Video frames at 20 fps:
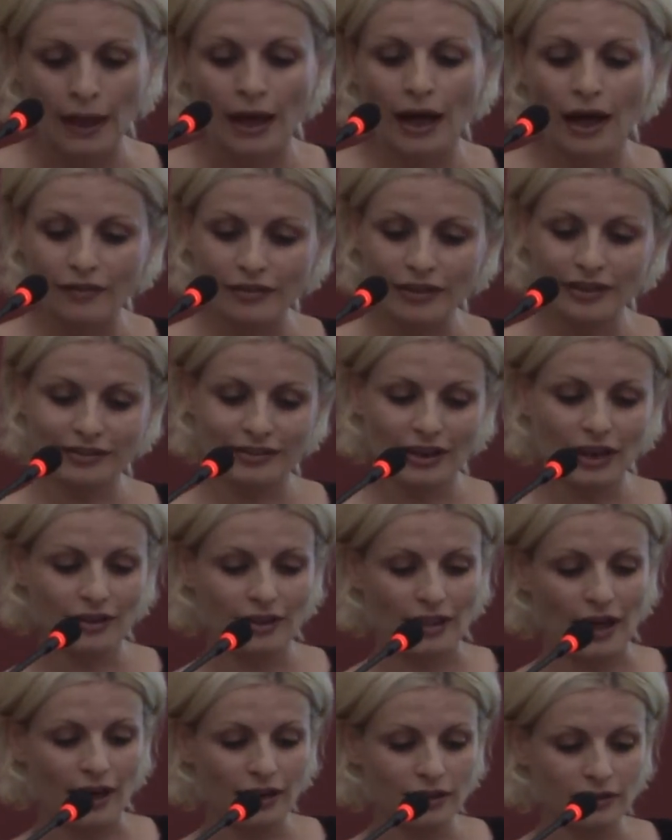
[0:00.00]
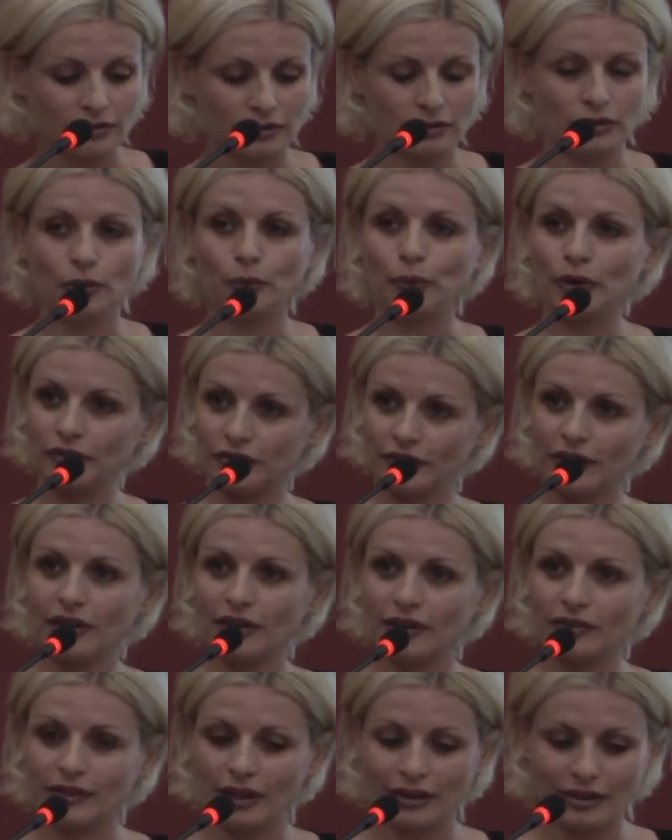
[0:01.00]
Having said that, we've seen
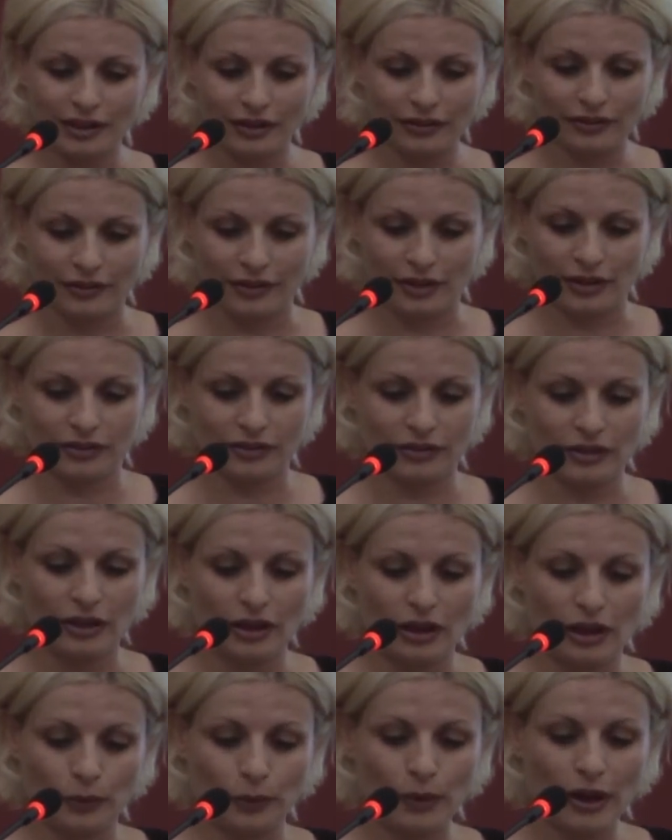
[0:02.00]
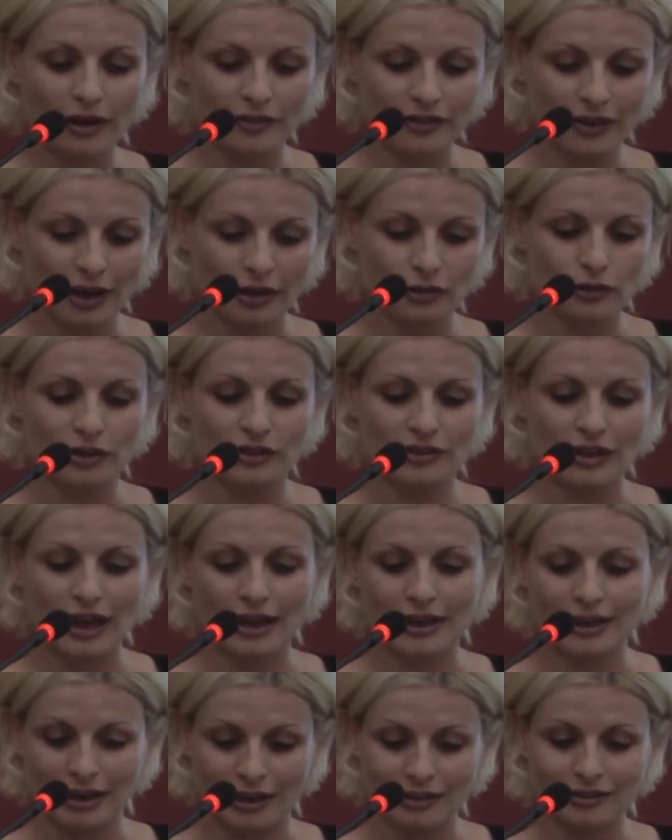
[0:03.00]
the statistics. We have countries
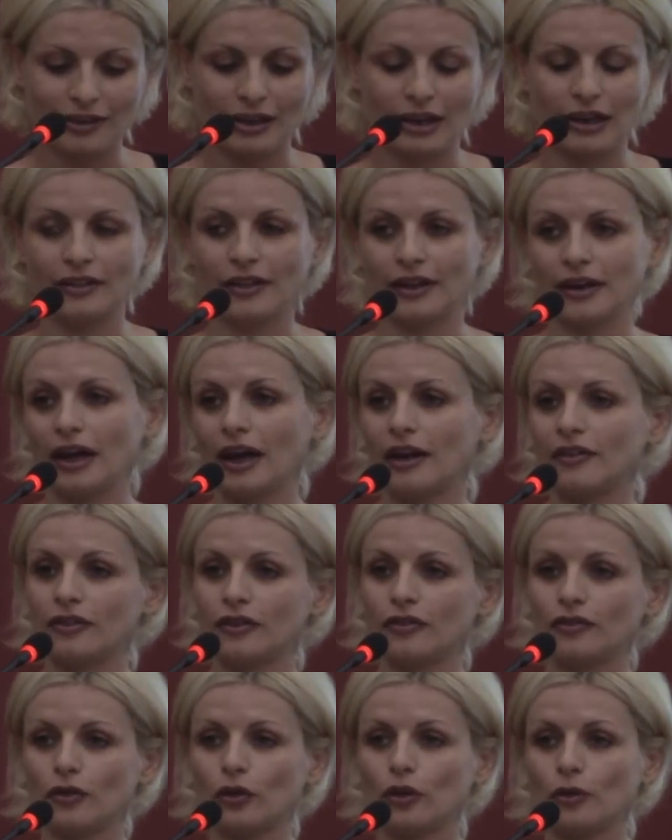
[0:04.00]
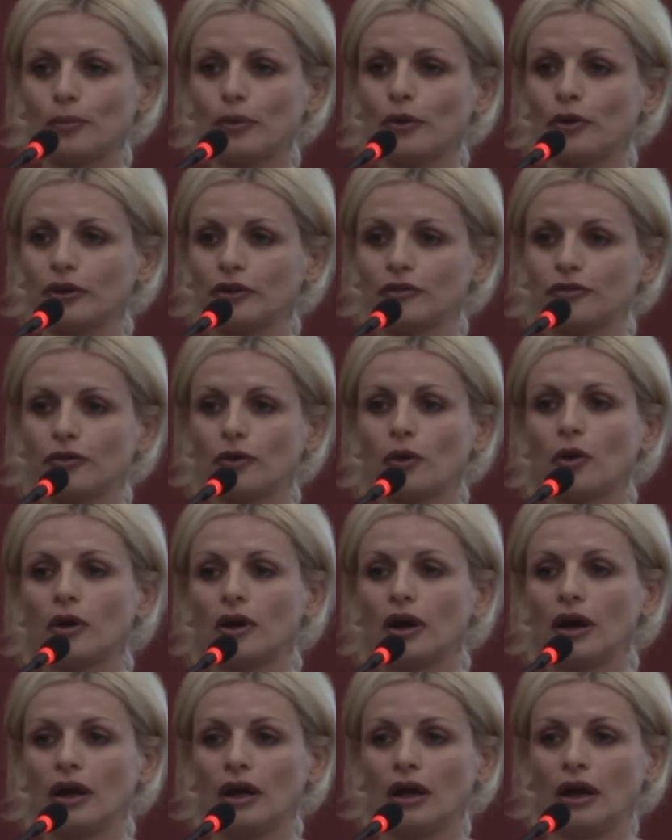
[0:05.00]
like Italy that have a
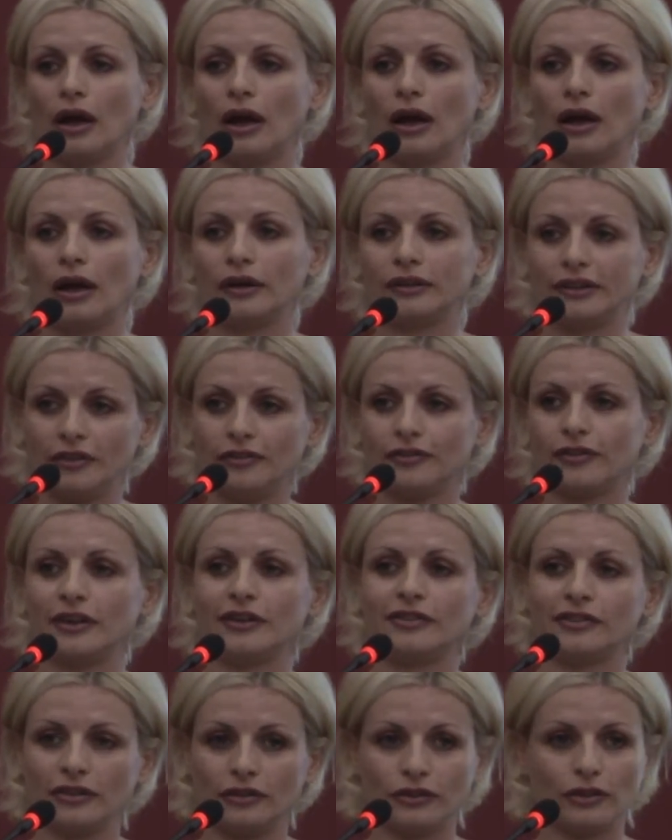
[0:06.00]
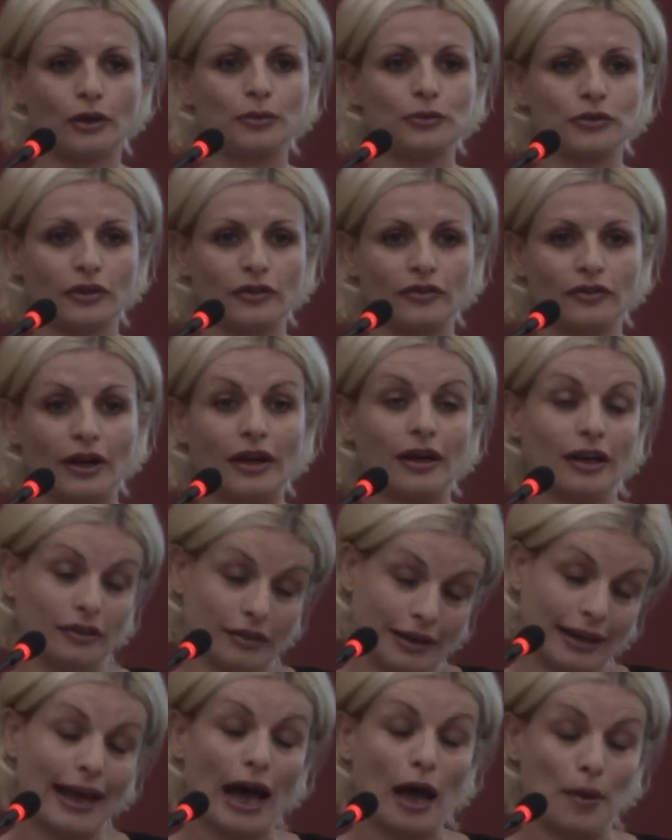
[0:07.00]
4.4 difference in terms of
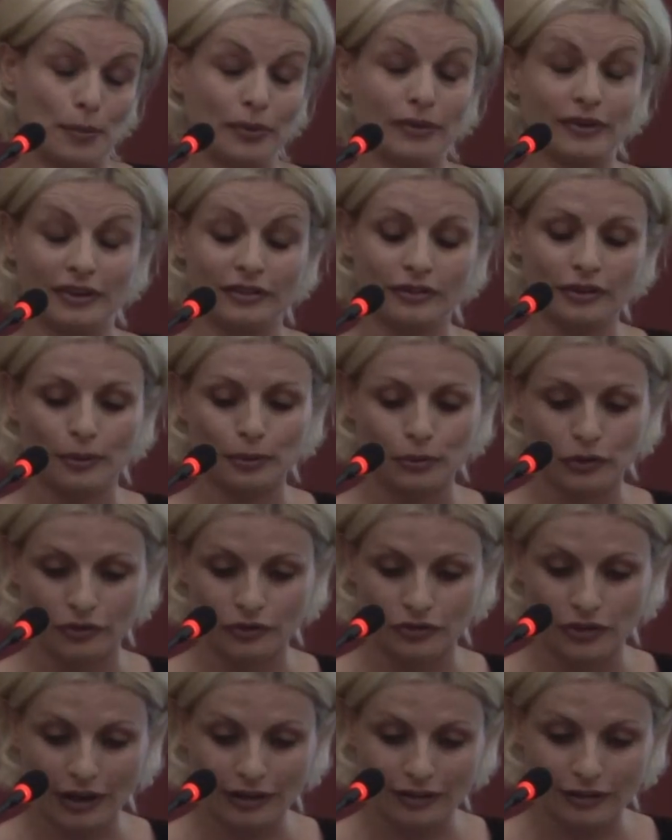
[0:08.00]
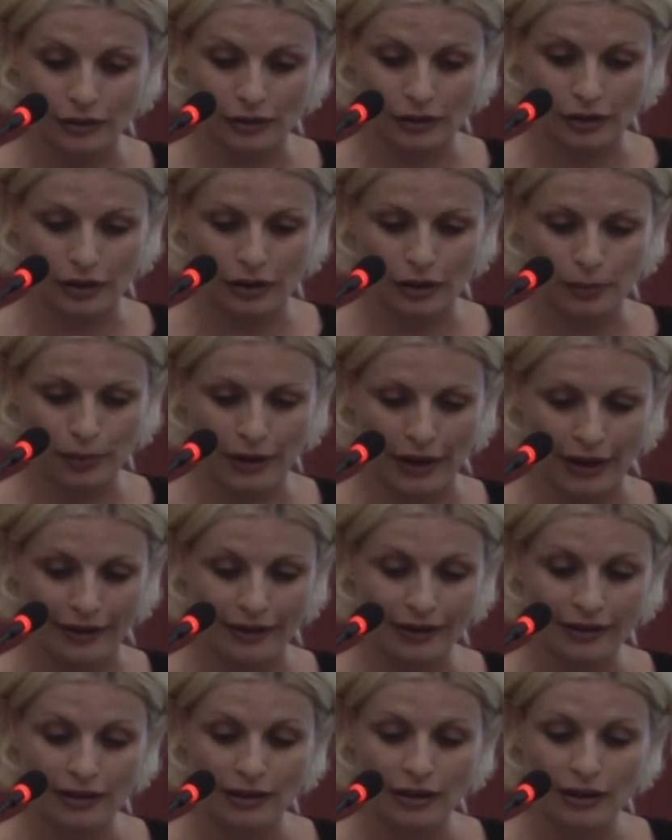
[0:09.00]
gap in terms of gender
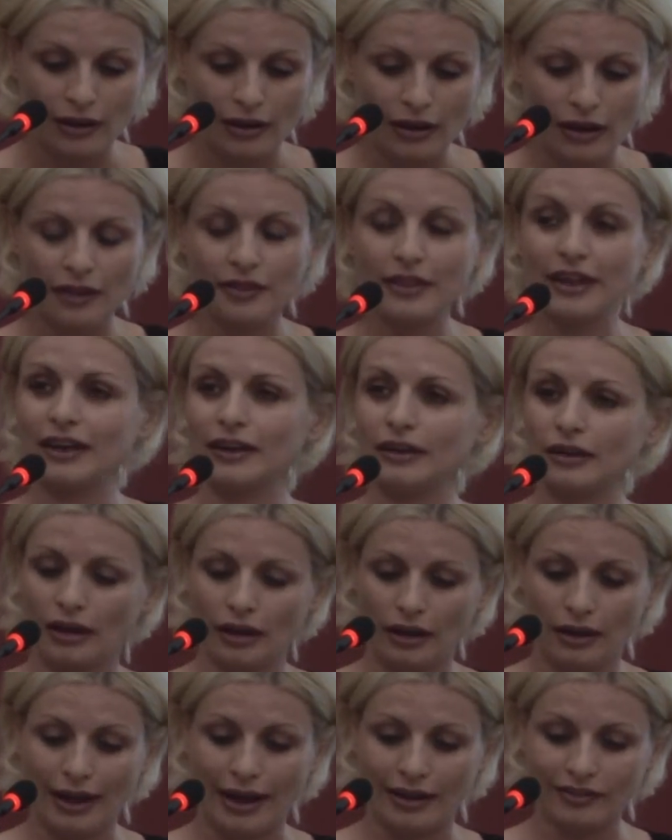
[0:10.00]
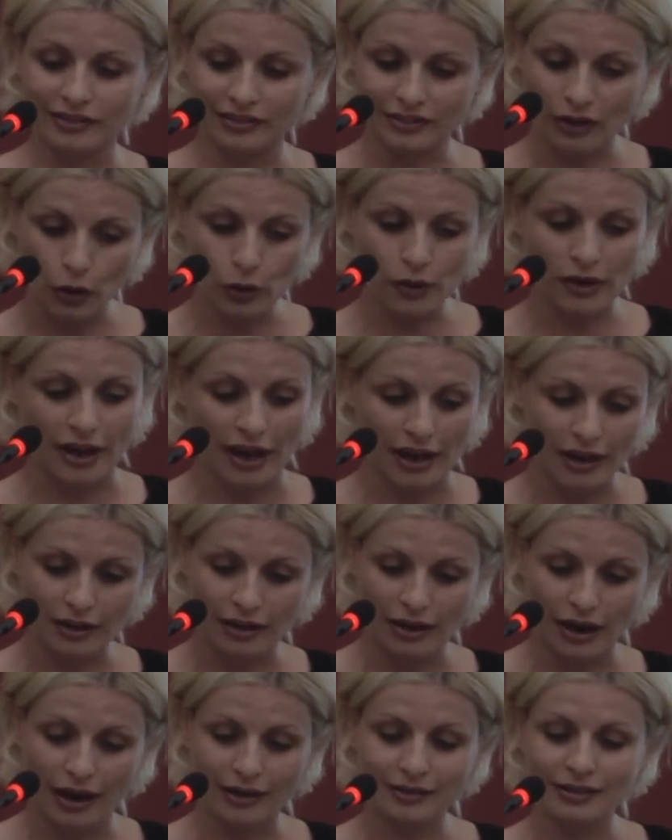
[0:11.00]
pay, and then Estonia
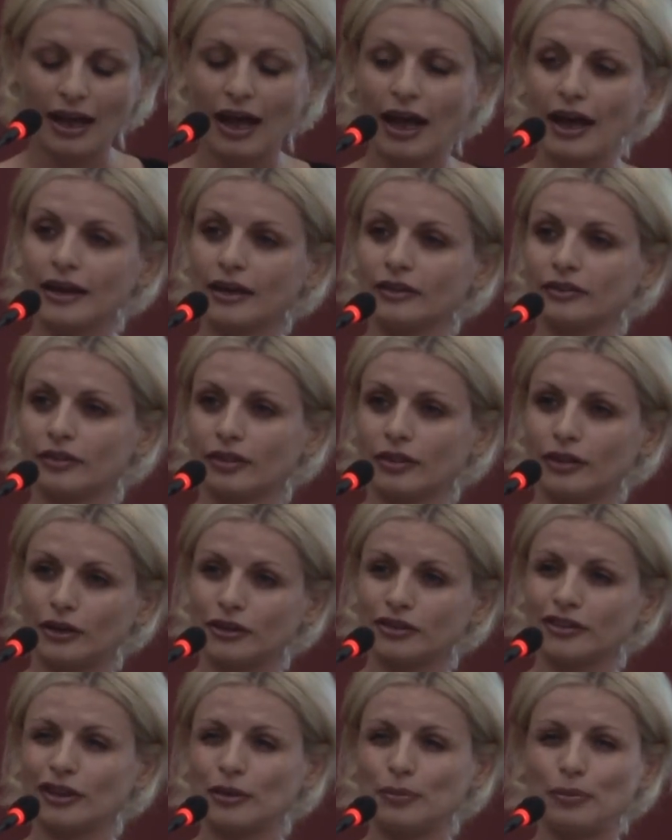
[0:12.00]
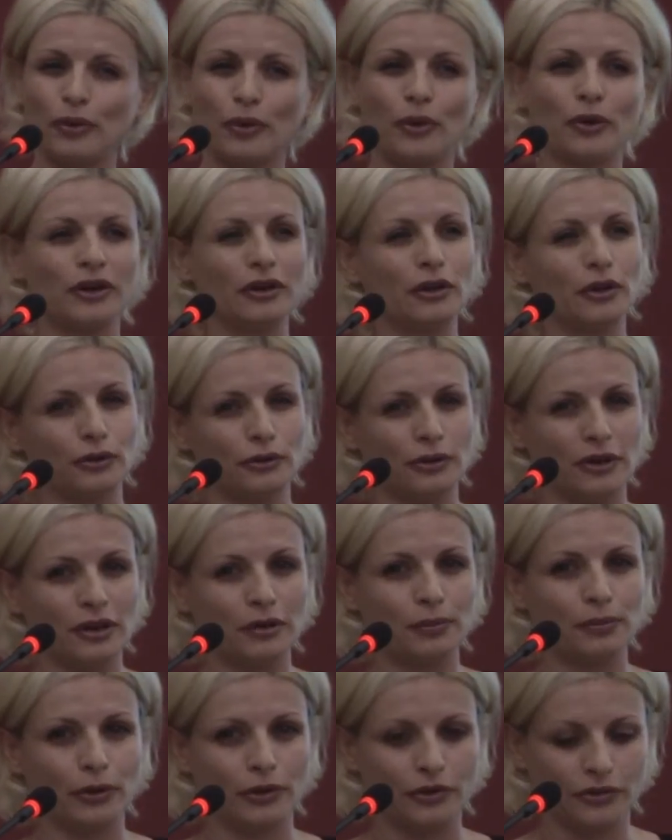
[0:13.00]
as high as
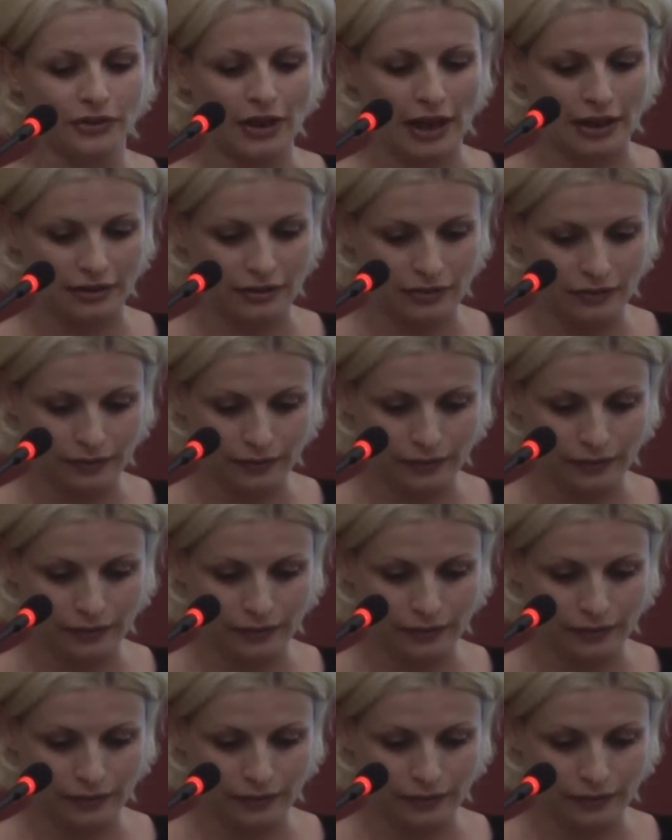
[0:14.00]
30.3%.